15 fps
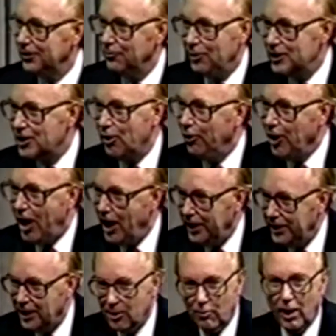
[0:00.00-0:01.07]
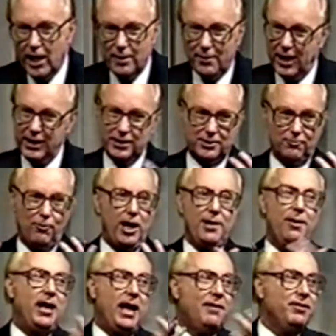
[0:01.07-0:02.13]
what's going on here? Why am, I, why am
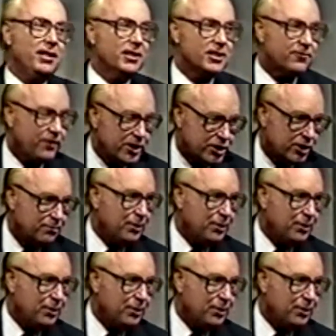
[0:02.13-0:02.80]
I having this vision?